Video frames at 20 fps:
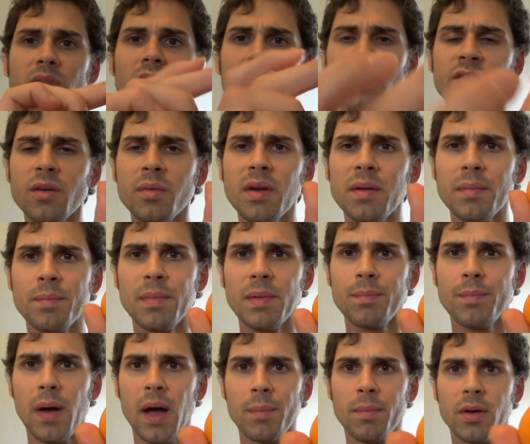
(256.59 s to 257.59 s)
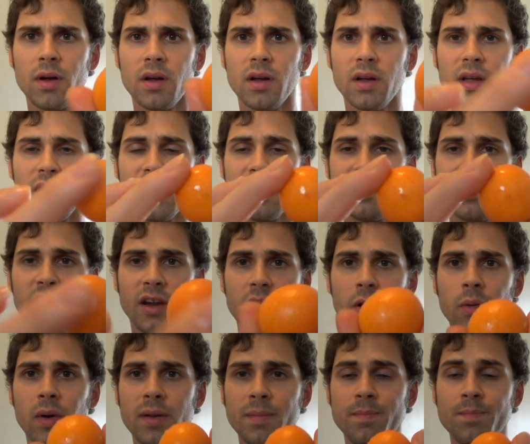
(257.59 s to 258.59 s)
So I'm gonna pop an entire
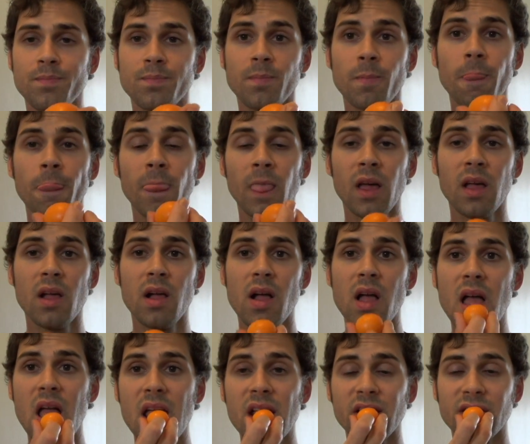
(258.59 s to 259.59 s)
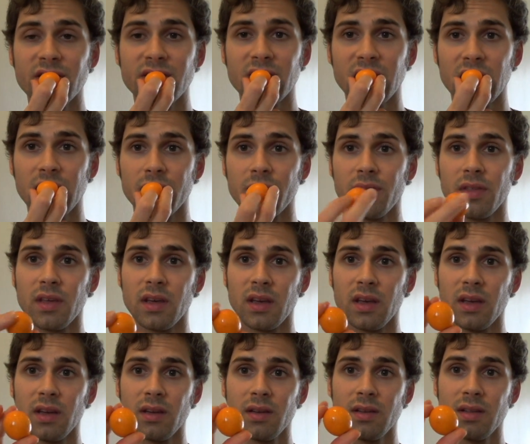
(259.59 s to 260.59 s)
one, just to give
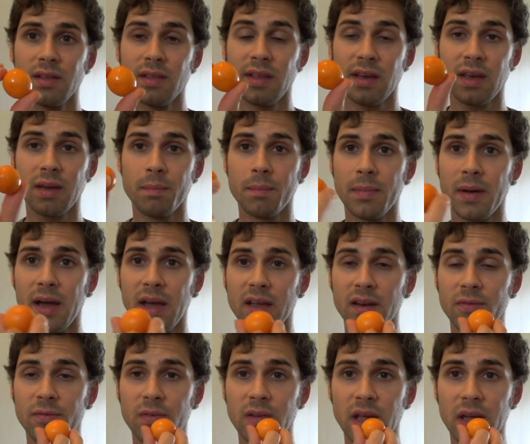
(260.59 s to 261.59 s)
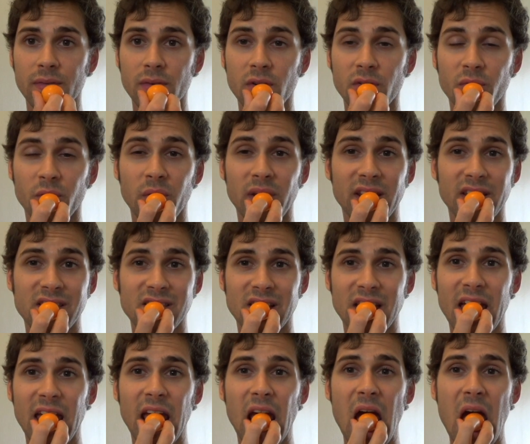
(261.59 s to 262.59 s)
the combined flavor of what it's
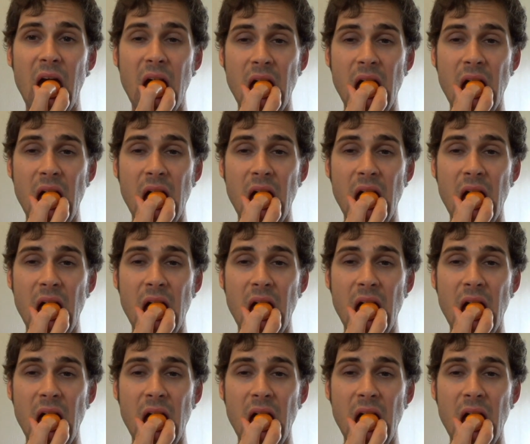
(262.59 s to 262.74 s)
like.